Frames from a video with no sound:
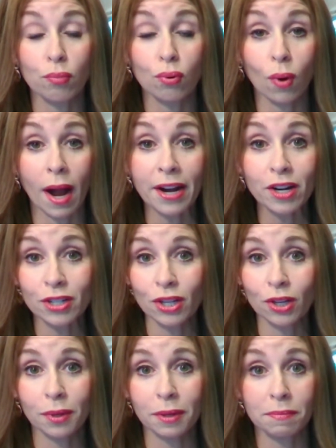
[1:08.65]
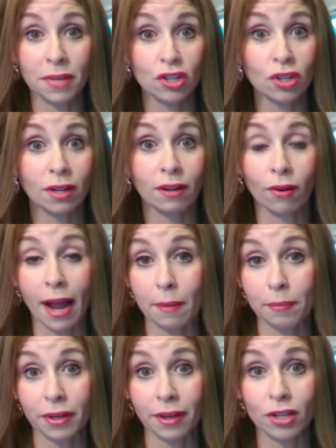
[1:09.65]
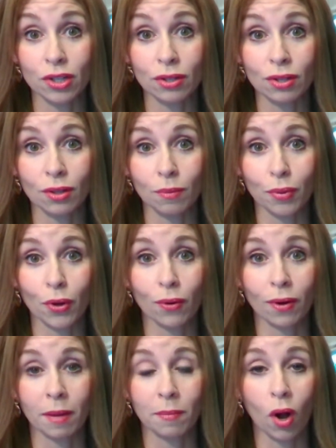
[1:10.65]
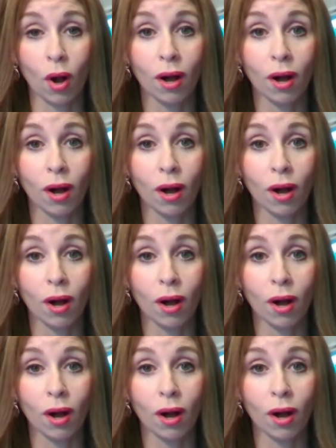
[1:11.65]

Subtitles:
prior to admission or application to the program